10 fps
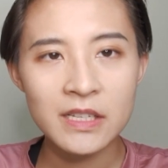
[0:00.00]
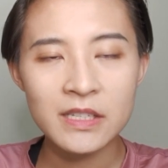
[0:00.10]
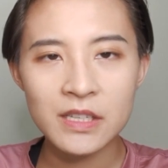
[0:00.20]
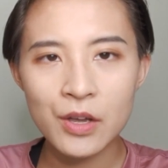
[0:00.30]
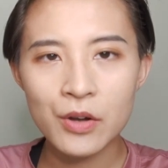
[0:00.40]

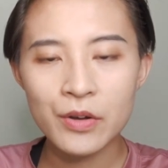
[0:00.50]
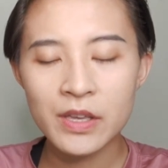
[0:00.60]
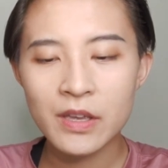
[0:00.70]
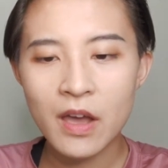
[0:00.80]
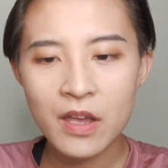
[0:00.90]
So
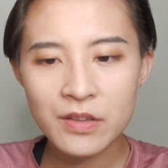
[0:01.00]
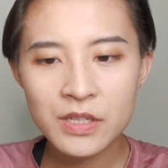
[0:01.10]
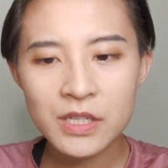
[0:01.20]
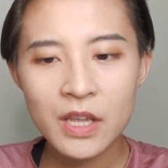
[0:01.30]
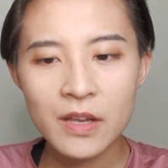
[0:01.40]
he
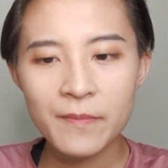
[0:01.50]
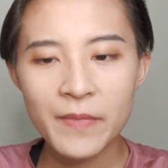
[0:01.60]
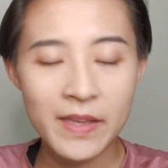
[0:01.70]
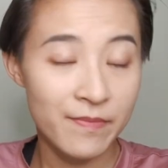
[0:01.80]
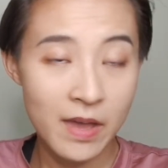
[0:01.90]
earns,
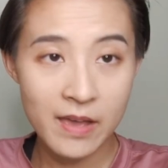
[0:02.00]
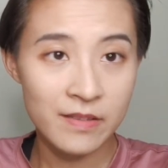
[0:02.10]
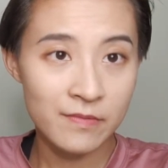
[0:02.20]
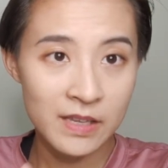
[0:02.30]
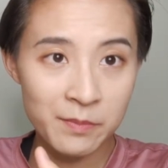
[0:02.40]
and
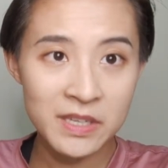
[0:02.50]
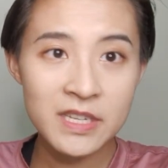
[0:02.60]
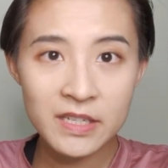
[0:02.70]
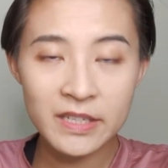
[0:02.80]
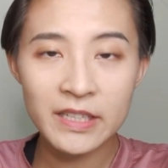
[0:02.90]

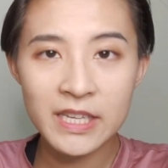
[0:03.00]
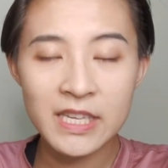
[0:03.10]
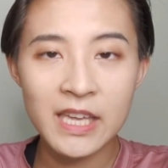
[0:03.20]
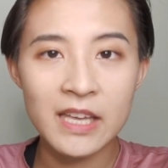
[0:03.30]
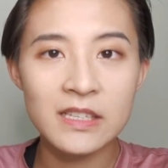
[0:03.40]
immediately
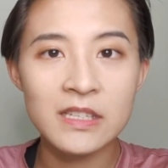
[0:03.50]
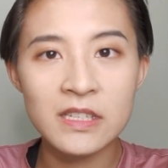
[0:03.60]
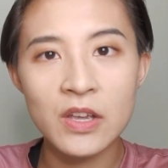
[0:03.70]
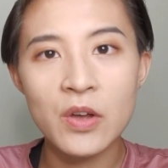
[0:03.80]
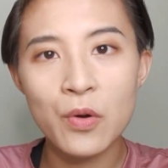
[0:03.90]
he can
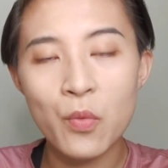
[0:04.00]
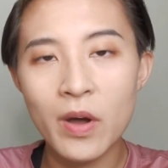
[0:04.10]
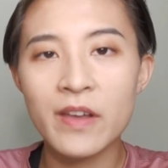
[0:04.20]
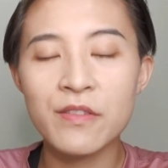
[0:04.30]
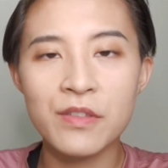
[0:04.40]
sell
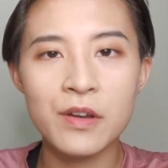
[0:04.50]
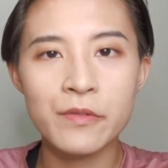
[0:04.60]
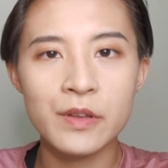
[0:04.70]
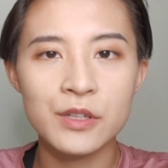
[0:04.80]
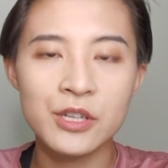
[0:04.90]
1
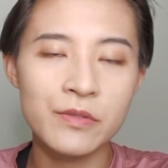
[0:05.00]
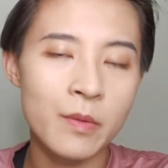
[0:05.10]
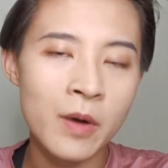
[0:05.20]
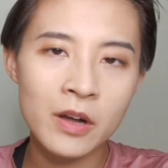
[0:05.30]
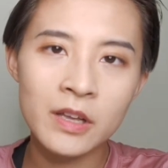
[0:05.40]
Ethereum to the
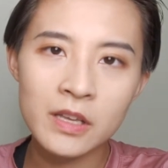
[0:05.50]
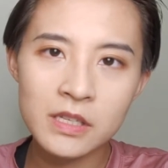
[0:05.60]
market.